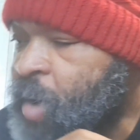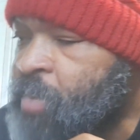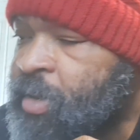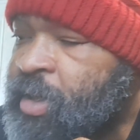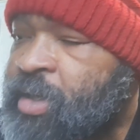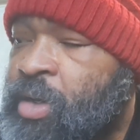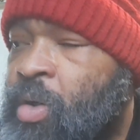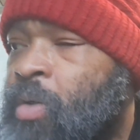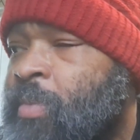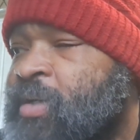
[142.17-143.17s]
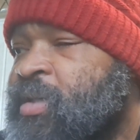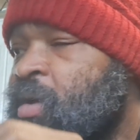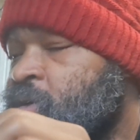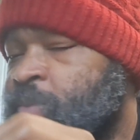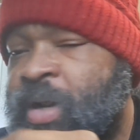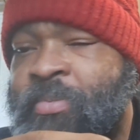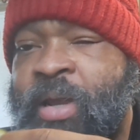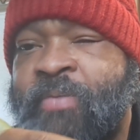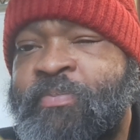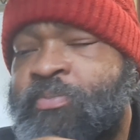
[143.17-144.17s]
probably need to go on my sandwich, but I'm
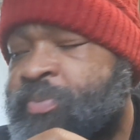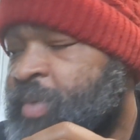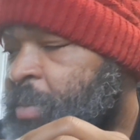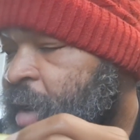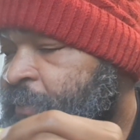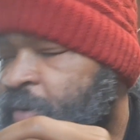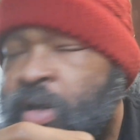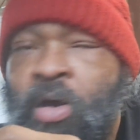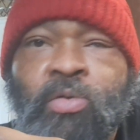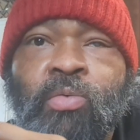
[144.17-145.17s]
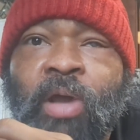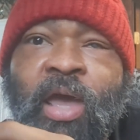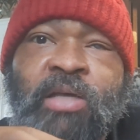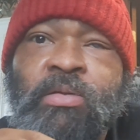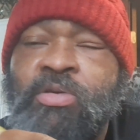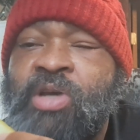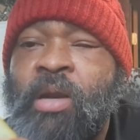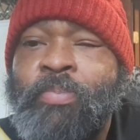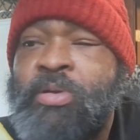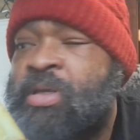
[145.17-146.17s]
not gonna go through the hassle of
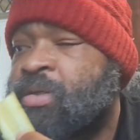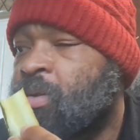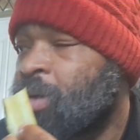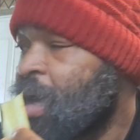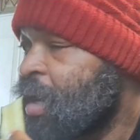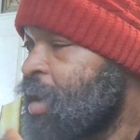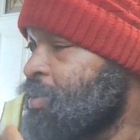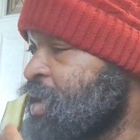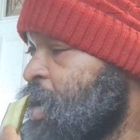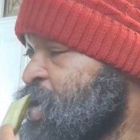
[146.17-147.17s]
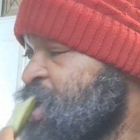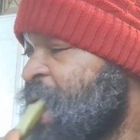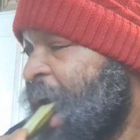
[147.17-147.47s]
trying to put this on the goddamn sandwich.